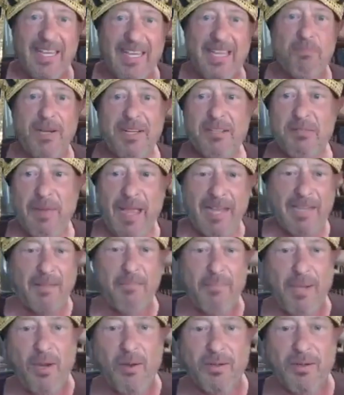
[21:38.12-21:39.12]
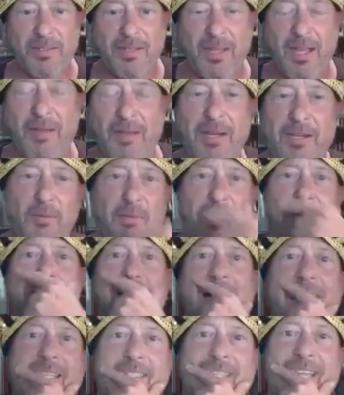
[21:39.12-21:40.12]
He brings back a bone. I wonder where he
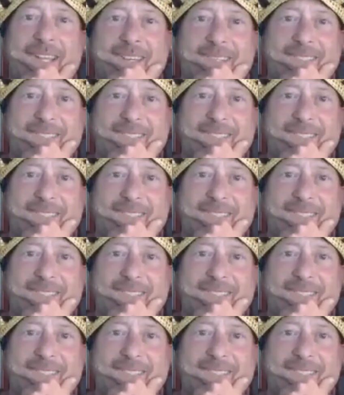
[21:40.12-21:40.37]
got that.